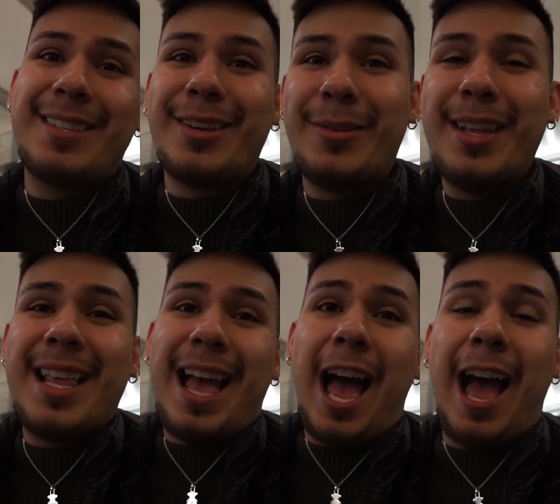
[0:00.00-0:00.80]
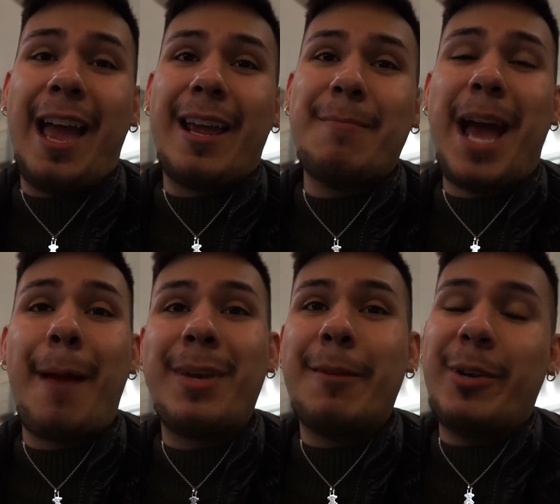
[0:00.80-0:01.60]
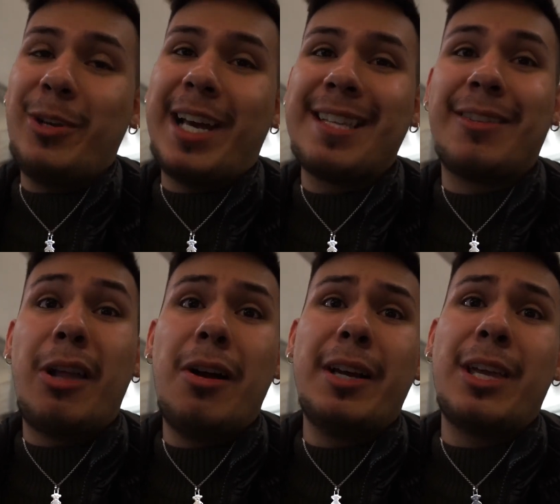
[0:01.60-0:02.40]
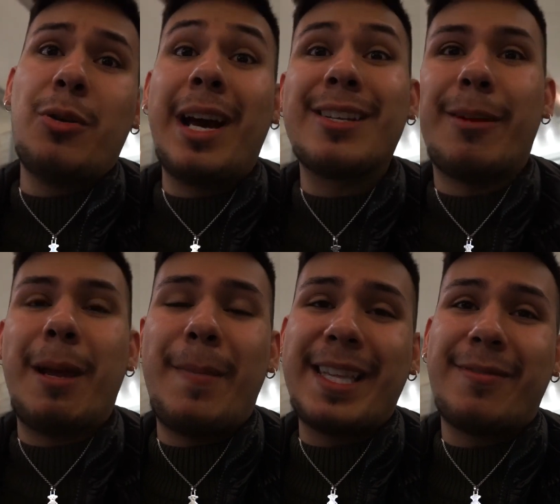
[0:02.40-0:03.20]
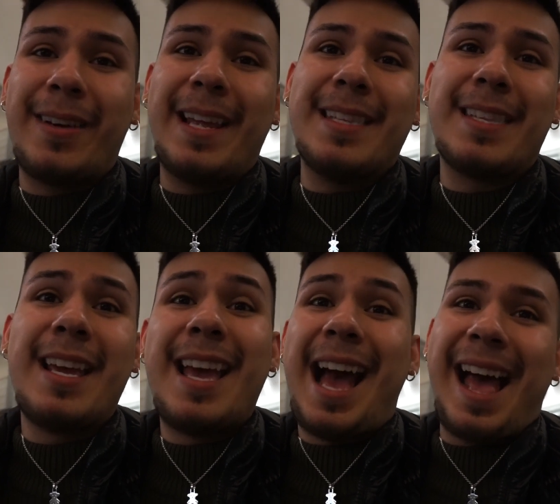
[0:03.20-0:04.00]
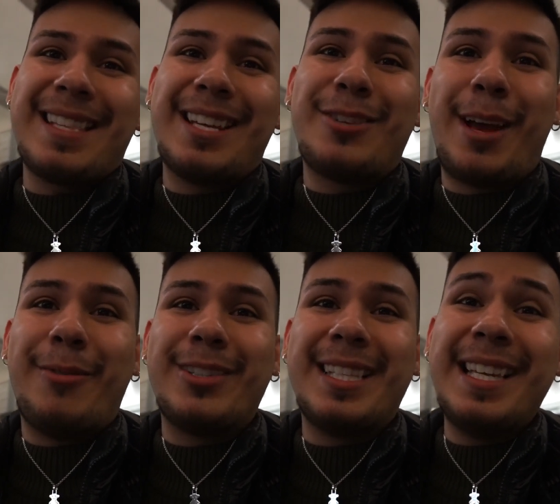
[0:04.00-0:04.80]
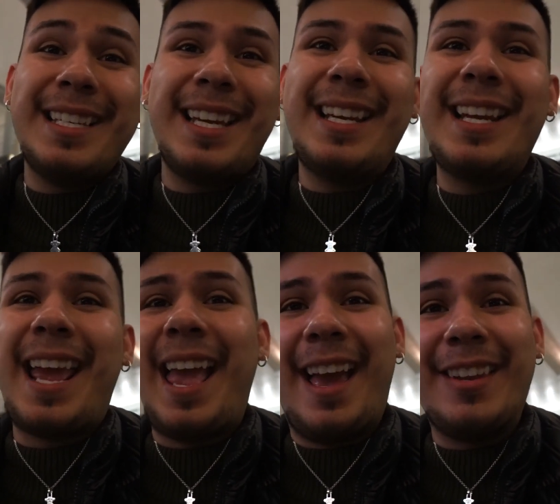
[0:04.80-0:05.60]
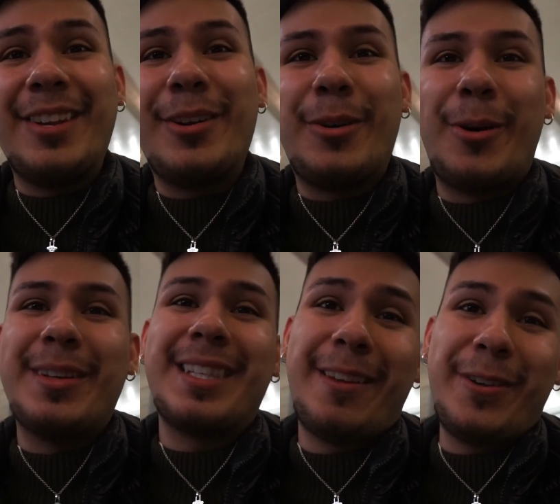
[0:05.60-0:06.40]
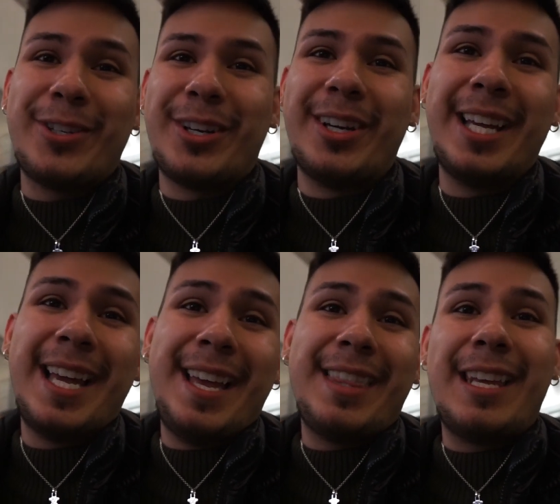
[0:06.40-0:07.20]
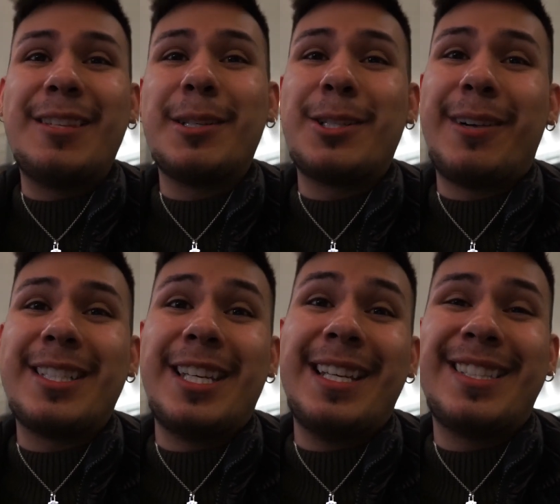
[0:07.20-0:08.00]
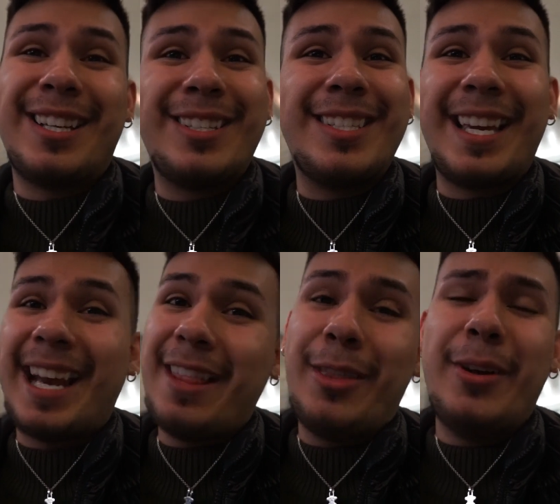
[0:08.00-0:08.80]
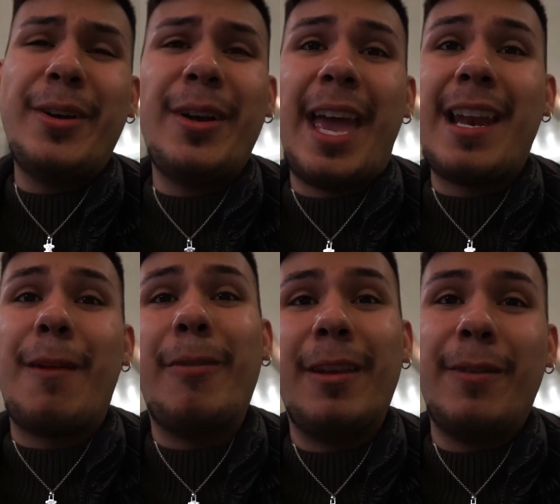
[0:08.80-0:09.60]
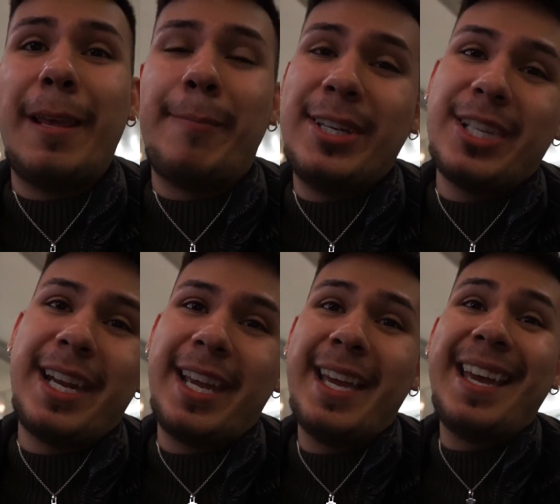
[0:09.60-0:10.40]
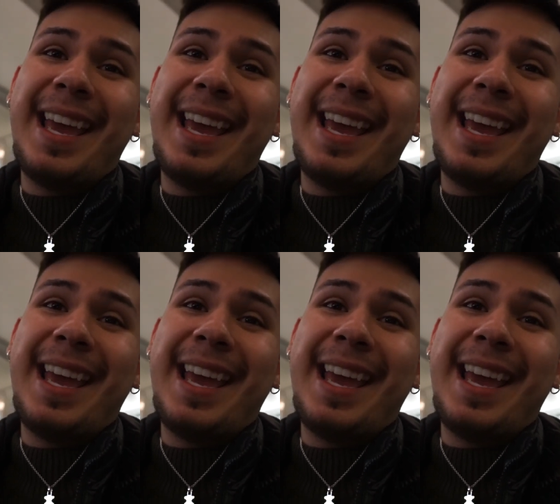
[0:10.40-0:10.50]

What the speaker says: So I'm happy to bring you guys along, and you guys are my best friends as I travel to London, and you know, always in the future. Thank you so much for watching Sergio's Secreto, and I really, really appreciate it.